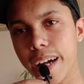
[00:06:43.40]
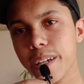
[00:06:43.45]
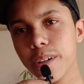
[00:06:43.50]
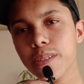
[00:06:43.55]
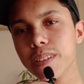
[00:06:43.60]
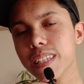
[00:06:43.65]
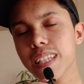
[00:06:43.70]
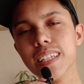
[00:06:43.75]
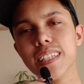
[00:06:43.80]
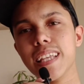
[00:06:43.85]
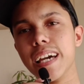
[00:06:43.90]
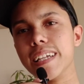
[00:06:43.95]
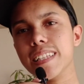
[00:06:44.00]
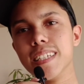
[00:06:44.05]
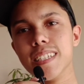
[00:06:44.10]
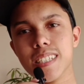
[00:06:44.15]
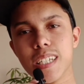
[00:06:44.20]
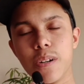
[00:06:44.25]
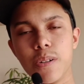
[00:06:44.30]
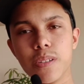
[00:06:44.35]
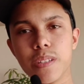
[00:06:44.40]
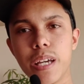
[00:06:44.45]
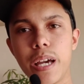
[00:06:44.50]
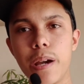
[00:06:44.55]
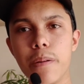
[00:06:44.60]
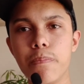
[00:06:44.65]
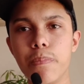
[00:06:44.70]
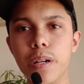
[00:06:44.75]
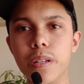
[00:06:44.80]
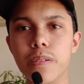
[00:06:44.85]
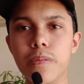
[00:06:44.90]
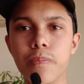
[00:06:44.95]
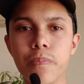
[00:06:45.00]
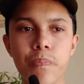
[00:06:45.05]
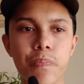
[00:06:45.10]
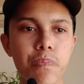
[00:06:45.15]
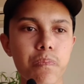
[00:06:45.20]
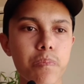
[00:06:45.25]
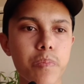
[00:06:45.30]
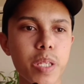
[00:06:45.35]
don't think that is going to happen.
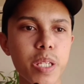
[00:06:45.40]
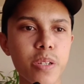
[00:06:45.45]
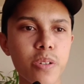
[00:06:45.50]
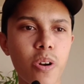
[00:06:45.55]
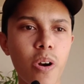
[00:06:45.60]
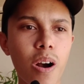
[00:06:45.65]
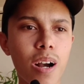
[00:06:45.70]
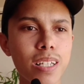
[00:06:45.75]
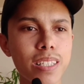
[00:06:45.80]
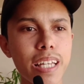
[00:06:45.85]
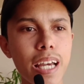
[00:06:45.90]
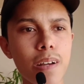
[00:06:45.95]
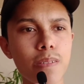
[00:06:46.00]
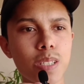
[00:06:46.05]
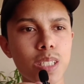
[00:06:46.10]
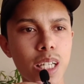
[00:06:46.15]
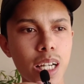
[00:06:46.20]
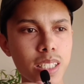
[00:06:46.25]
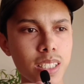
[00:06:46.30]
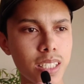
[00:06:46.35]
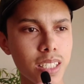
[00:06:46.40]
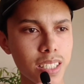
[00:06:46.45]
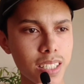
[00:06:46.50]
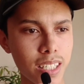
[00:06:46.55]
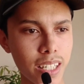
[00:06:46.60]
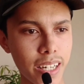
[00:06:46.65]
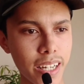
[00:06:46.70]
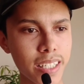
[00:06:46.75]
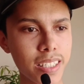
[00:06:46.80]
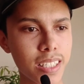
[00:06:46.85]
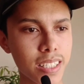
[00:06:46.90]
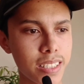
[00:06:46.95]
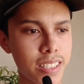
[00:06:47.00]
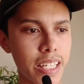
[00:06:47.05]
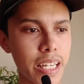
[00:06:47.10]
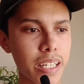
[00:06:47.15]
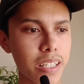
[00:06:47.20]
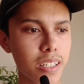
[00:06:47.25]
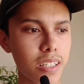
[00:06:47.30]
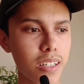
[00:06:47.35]
You can't have such a great
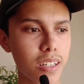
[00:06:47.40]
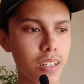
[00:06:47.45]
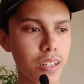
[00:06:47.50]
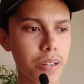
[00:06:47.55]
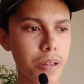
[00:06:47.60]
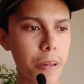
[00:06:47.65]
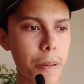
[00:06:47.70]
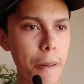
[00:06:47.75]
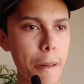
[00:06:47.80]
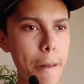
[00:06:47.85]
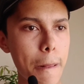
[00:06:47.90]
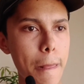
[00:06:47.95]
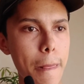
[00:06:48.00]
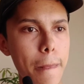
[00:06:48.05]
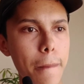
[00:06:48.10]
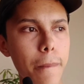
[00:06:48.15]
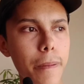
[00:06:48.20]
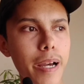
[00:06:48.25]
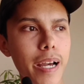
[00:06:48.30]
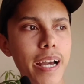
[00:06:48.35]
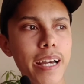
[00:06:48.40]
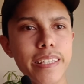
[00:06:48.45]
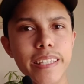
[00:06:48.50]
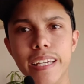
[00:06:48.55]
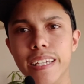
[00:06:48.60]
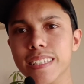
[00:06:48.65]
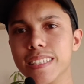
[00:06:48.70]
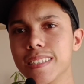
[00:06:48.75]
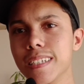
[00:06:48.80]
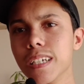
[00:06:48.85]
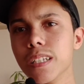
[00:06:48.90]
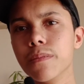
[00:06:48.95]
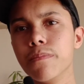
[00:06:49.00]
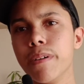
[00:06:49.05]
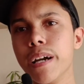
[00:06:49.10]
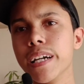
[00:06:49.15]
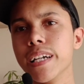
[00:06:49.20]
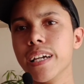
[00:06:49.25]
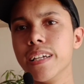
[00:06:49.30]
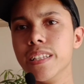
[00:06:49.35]
attack and then sit
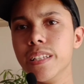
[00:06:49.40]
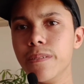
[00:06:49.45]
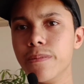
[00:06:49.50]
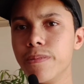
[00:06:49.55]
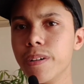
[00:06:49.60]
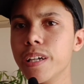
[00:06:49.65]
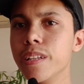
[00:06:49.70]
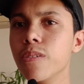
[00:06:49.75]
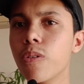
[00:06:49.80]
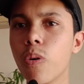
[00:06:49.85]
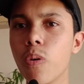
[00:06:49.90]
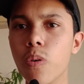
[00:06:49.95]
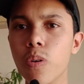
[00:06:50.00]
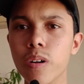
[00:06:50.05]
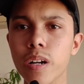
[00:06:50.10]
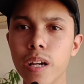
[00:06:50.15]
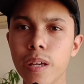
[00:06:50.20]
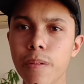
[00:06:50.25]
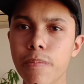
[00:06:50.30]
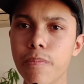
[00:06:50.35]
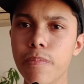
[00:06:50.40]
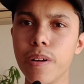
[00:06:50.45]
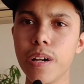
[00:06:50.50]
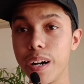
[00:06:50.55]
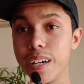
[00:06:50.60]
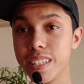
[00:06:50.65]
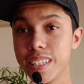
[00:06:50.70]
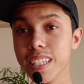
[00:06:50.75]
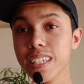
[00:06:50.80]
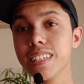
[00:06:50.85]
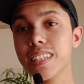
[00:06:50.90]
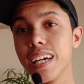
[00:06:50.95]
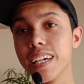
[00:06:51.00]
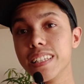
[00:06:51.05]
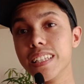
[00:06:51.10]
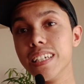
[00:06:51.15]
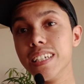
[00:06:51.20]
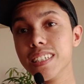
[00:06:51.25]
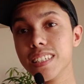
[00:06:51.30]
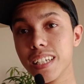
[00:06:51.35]
back and defend all game. I think
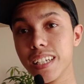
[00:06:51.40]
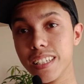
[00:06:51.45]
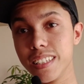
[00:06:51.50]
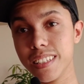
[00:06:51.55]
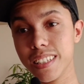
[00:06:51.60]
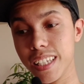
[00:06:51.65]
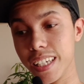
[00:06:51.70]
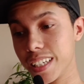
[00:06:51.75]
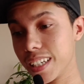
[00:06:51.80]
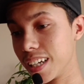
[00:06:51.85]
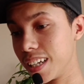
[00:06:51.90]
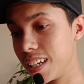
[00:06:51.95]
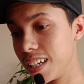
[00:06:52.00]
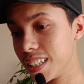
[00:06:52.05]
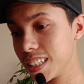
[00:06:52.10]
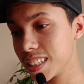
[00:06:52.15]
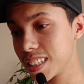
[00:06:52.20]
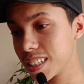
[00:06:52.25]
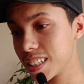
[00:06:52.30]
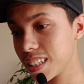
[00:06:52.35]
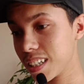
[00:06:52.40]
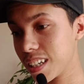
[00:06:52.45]
that is ridiculous,